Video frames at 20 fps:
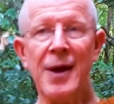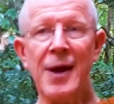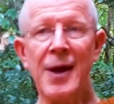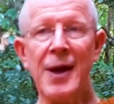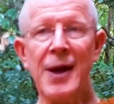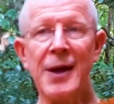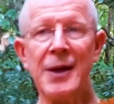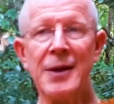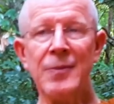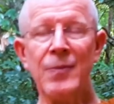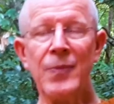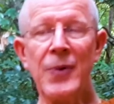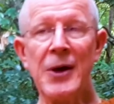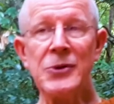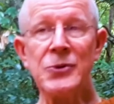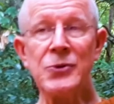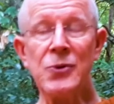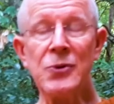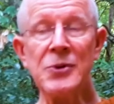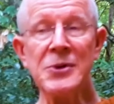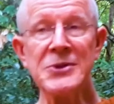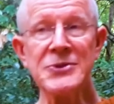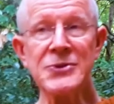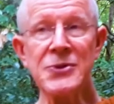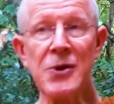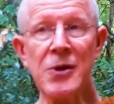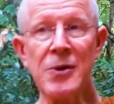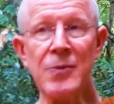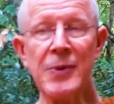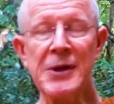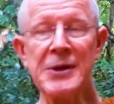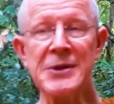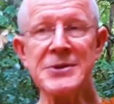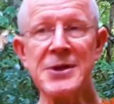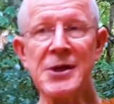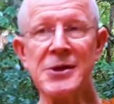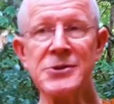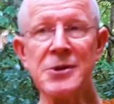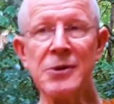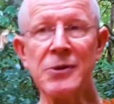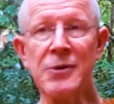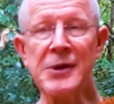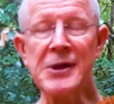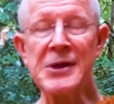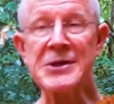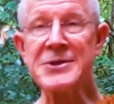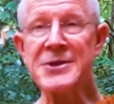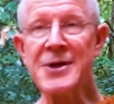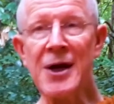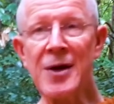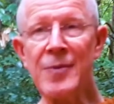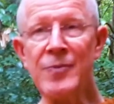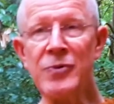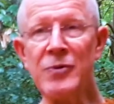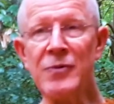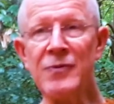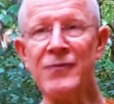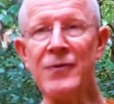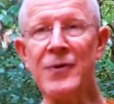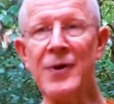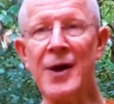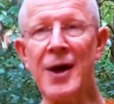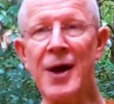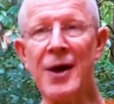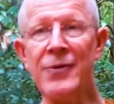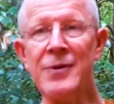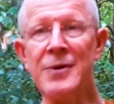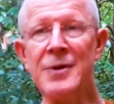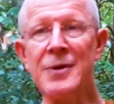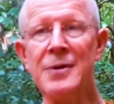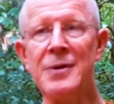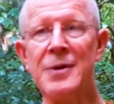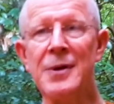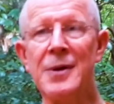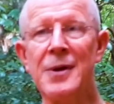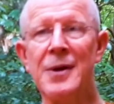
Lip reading: and by doing so being such a good example for other